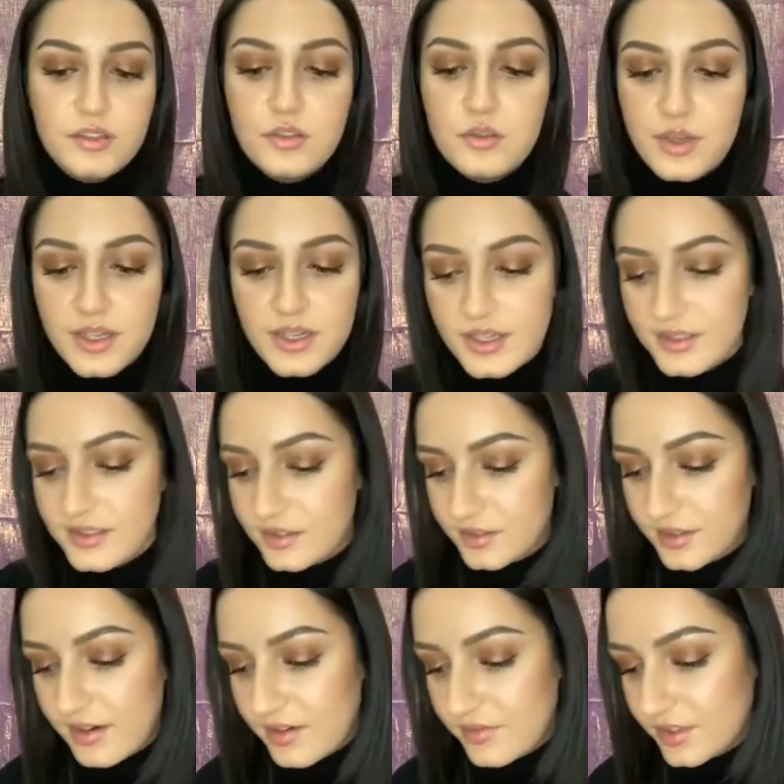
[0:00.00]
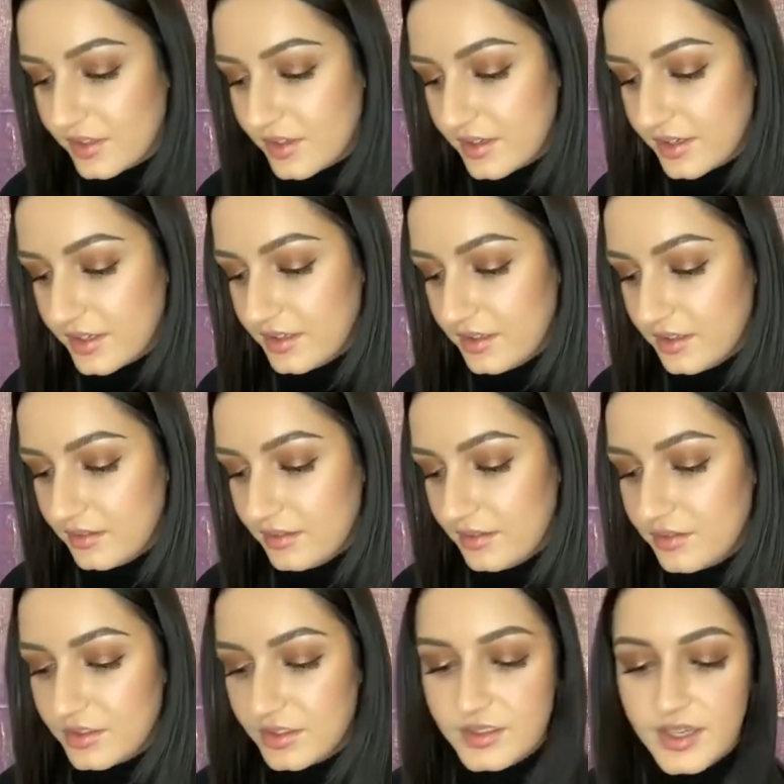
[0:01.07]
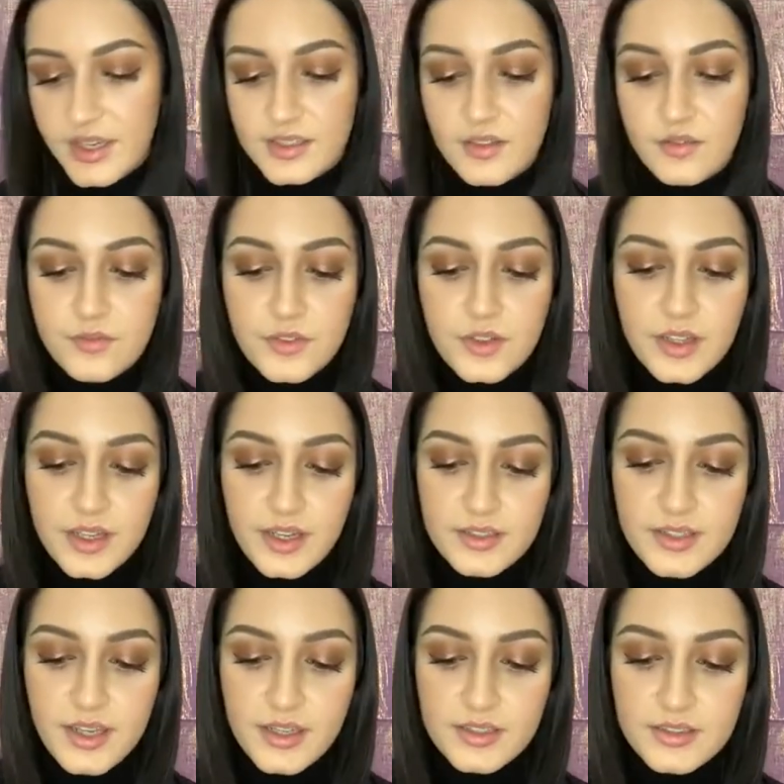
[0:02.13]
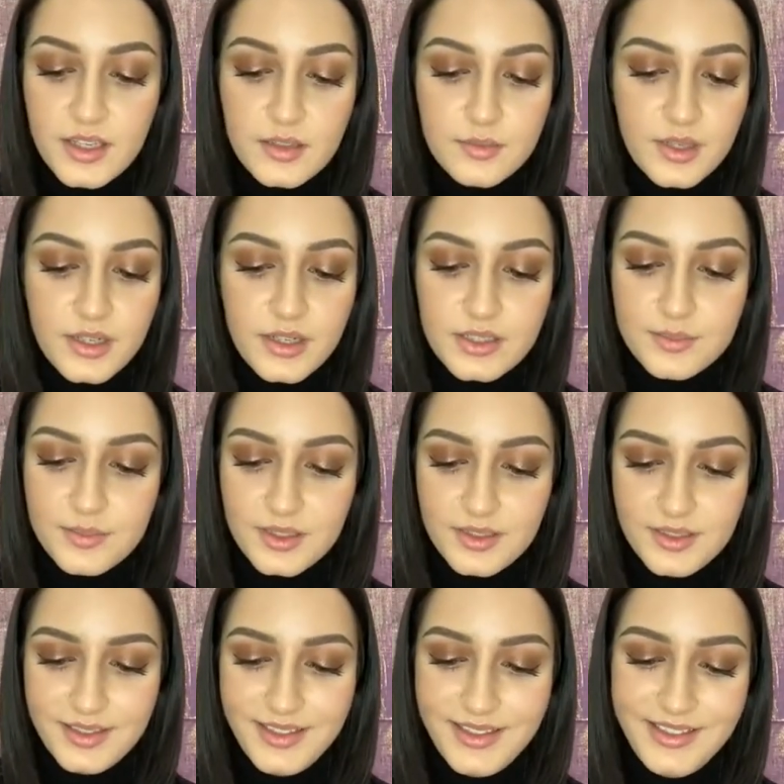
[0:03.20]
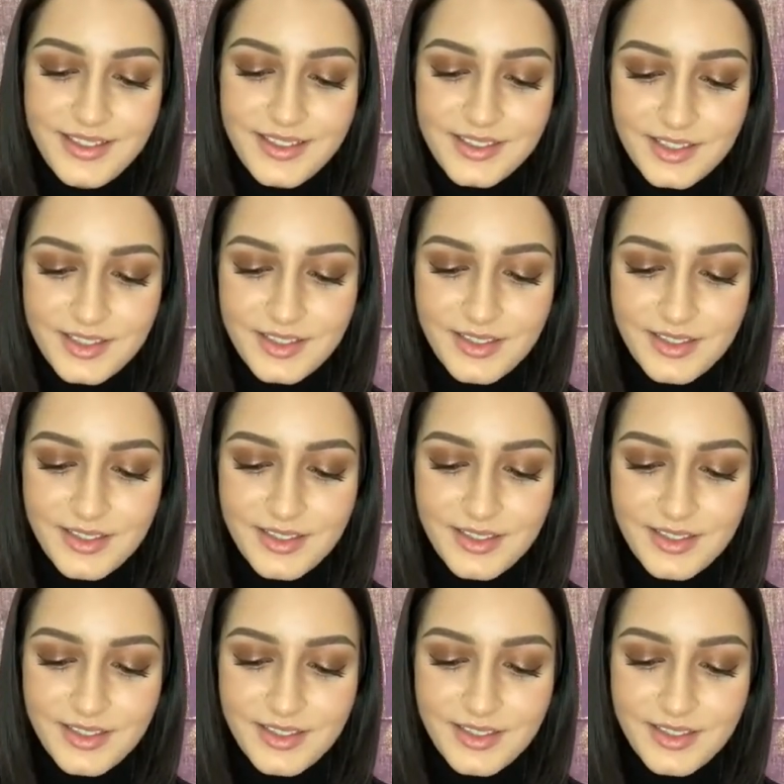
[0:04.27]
minutes or however long it usually takes. I feel like it takes 10 minutes, but it doesn't.